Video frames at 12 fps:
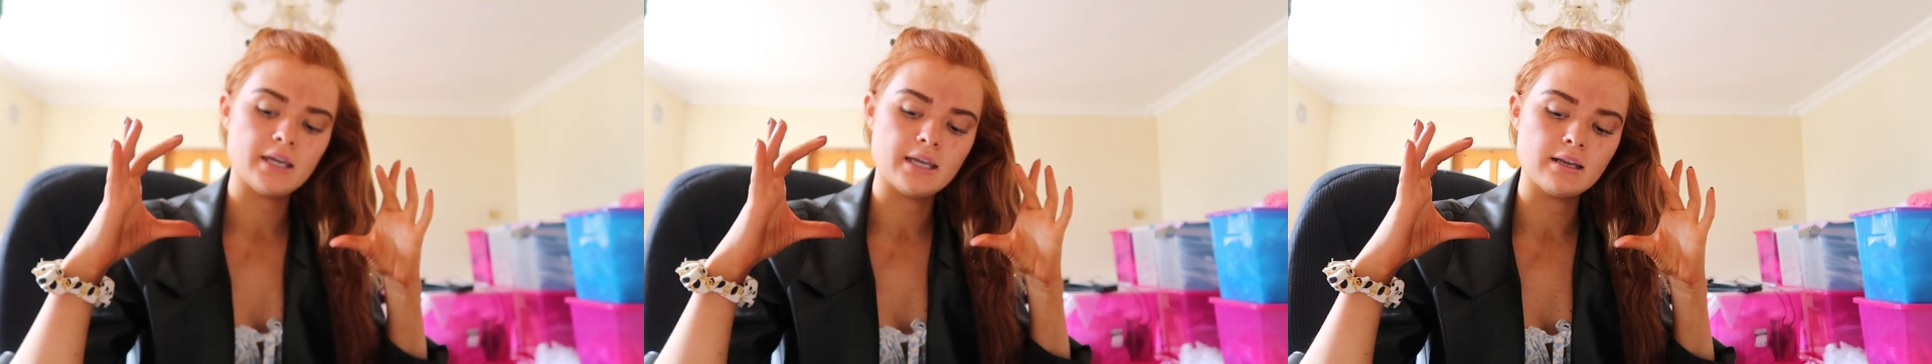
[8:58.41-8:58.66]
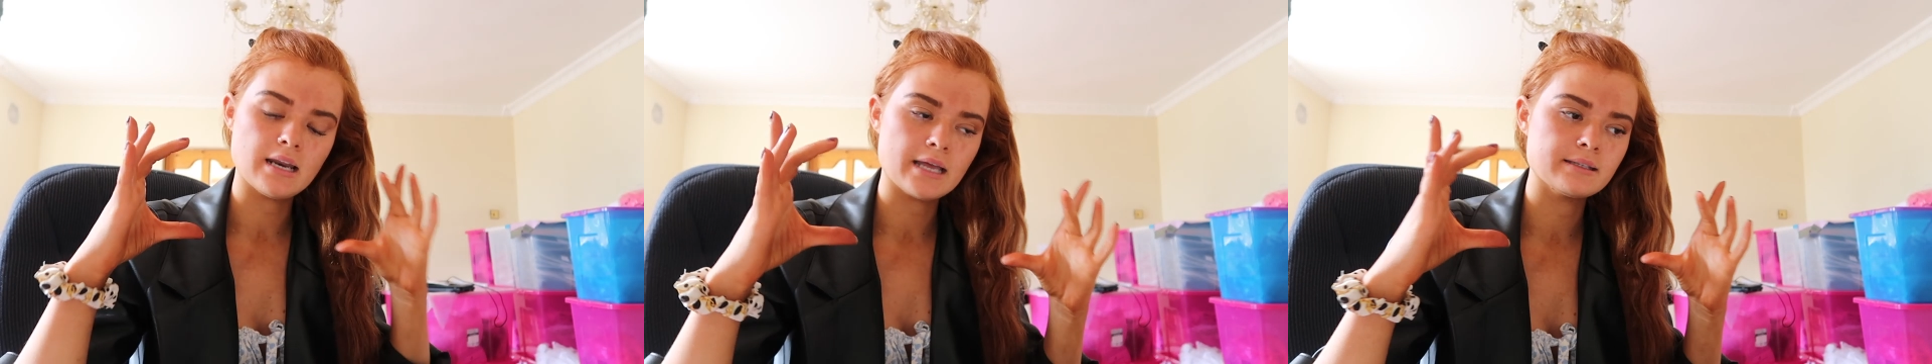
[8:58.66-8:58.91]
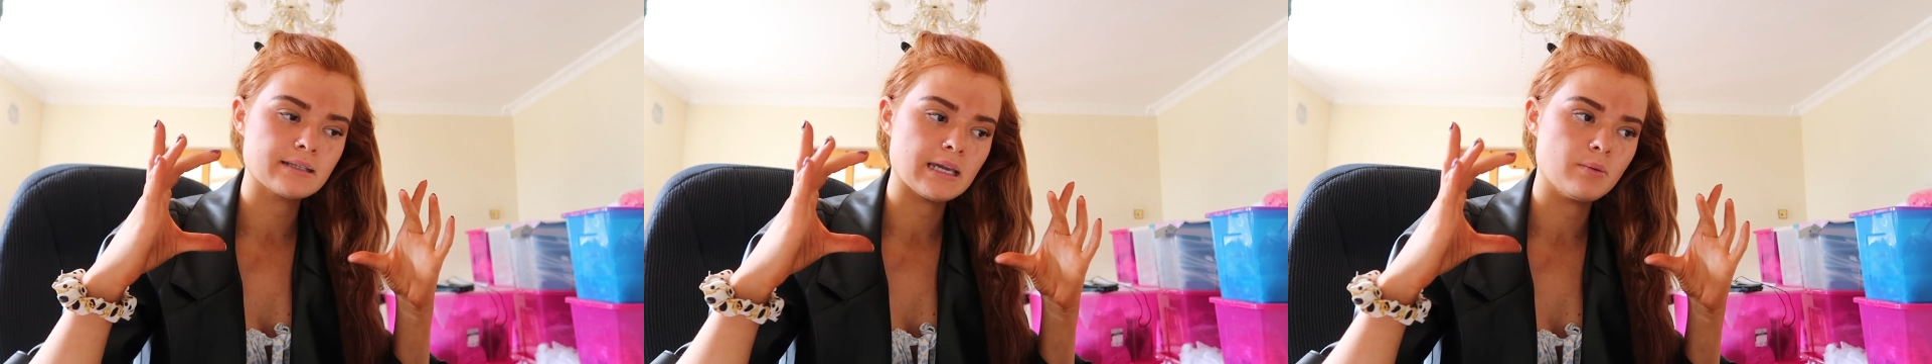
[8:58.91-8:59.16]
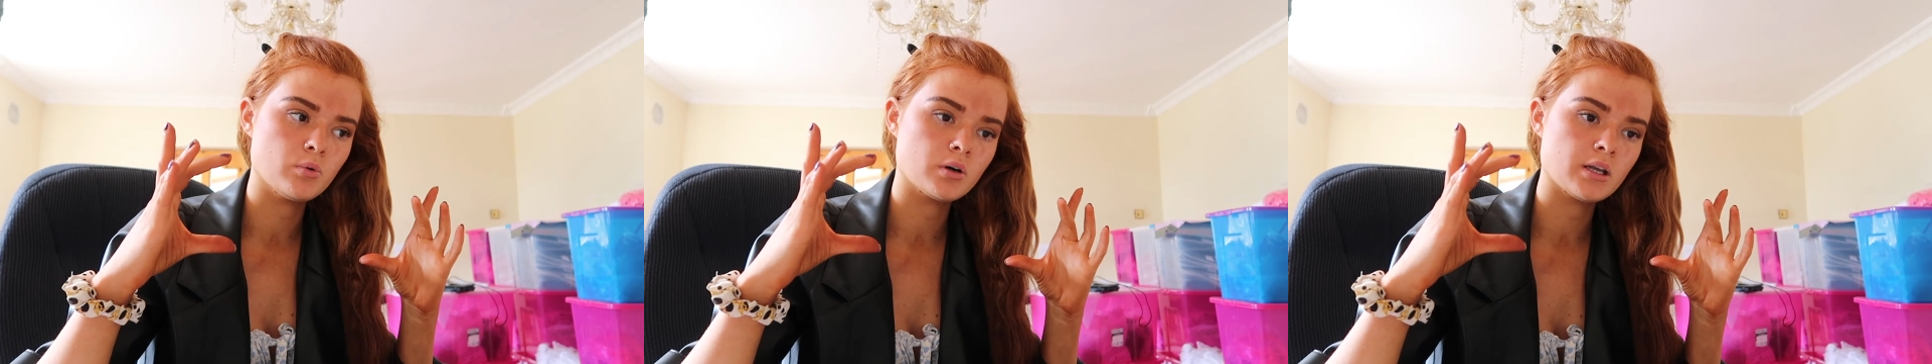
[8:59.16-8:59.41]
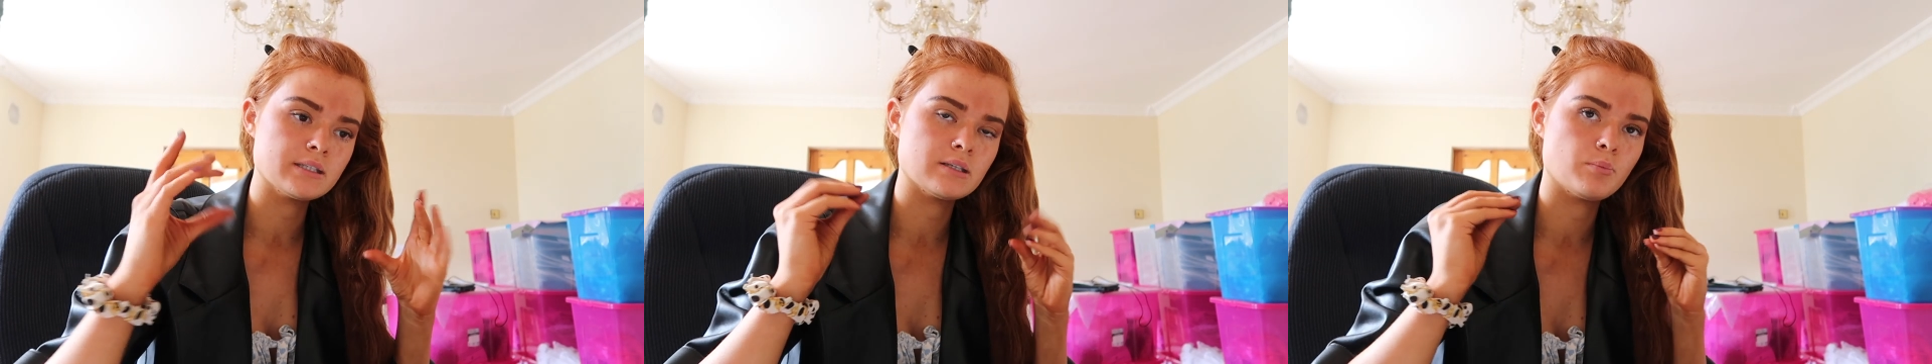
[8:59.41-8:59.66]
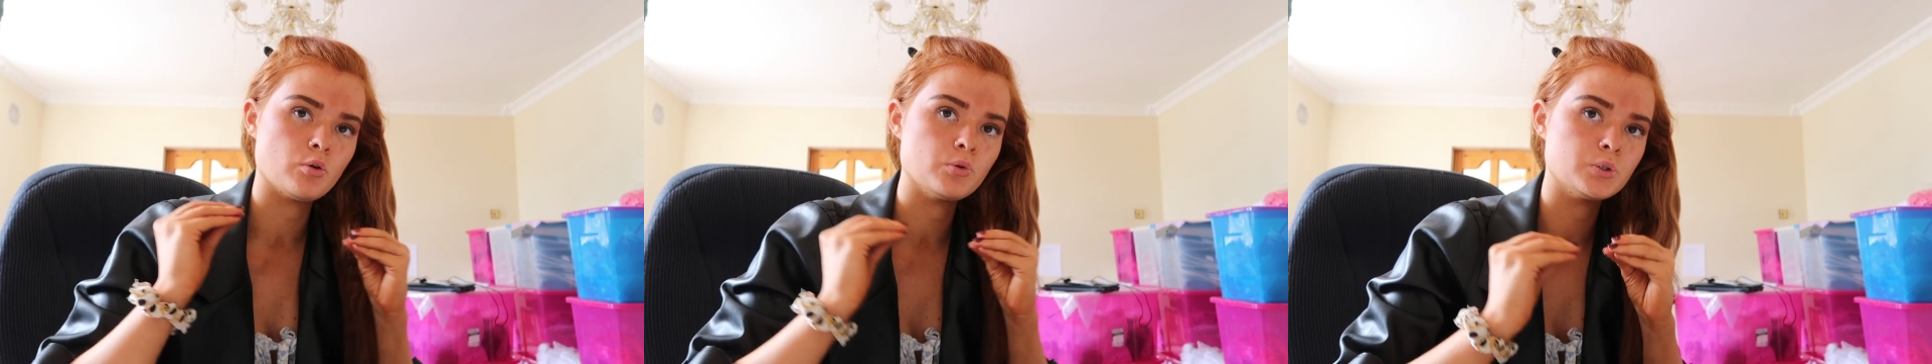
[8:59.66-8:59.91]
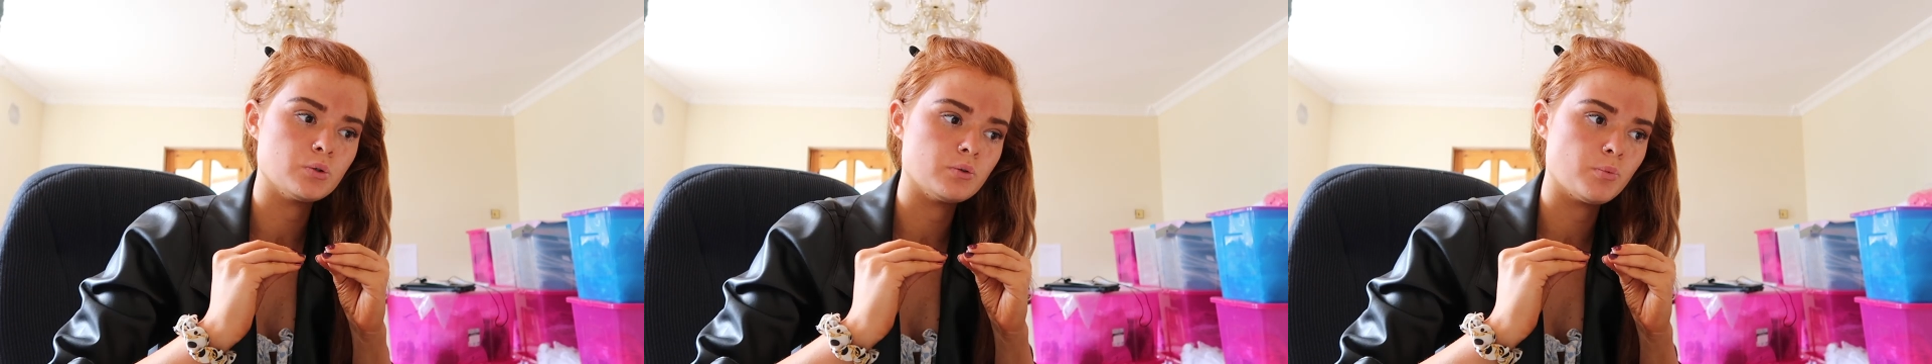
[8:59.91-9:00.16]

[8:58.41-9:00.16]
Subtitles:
a landscape one as opposed to a